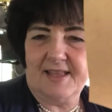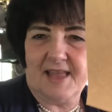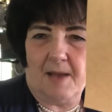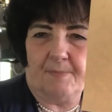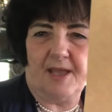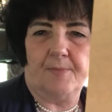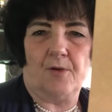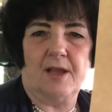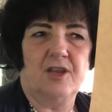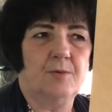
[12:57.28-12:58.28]
that paper
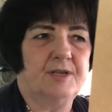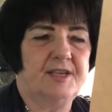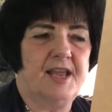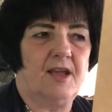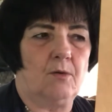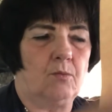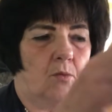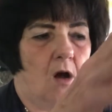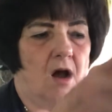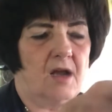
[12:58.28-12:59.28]
and you were to take a
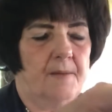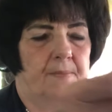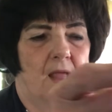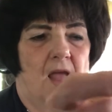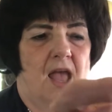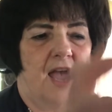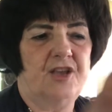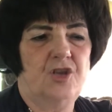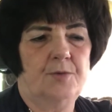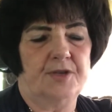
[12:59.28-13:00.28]
rock and
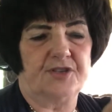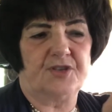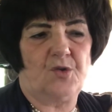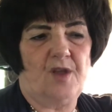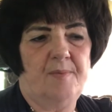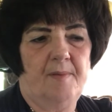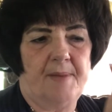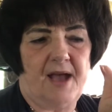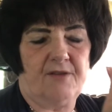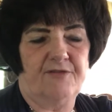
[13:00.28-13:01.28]
you just scrape it
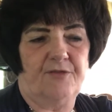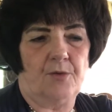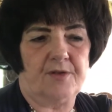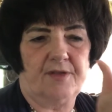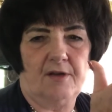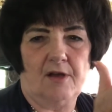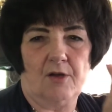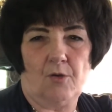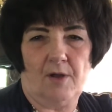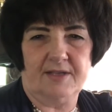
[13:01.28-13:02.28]
back and forth
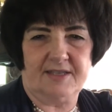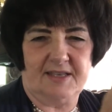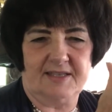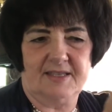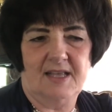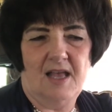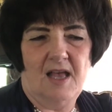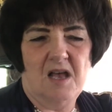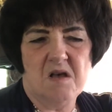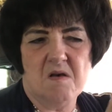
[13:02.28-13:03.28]
across this
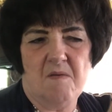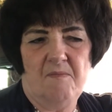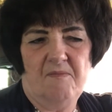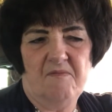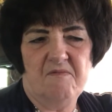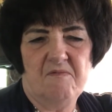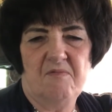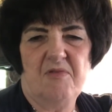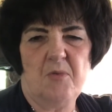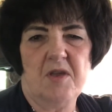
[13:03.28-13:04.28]

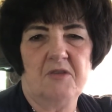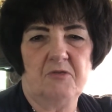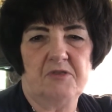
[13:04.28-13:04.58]
300